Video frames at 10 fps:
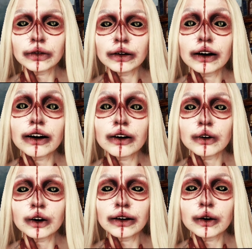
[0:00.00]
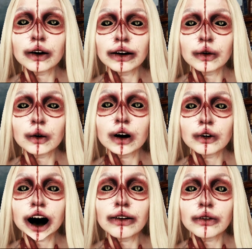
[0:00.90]
Yeah, they say if you
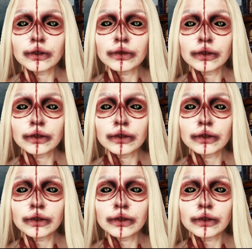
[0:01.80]
wish on it,